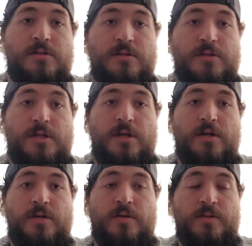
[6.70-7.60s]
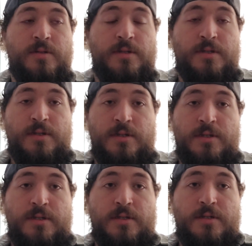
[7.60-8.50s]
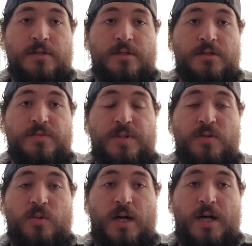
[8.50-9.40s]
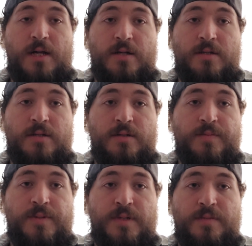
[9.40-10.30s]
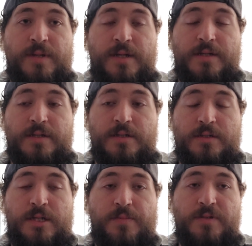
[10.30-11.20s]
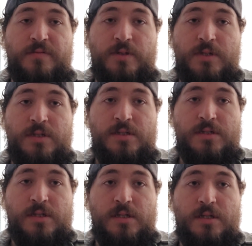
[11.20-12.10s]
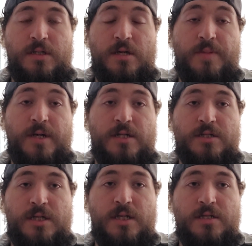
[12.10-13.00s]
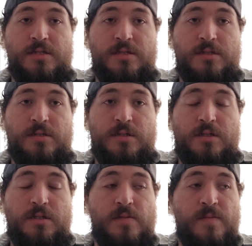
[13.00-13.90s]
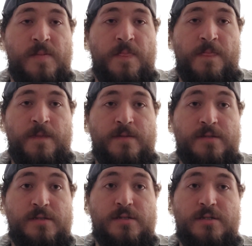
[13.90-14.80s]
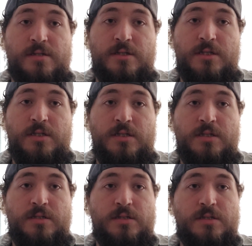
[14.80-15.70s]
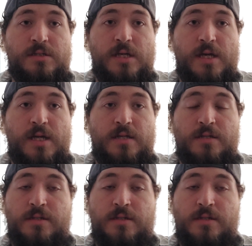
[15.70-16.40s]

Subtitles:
So it's been a while, been about a couple of weeks. I apologize, sincerely. Just got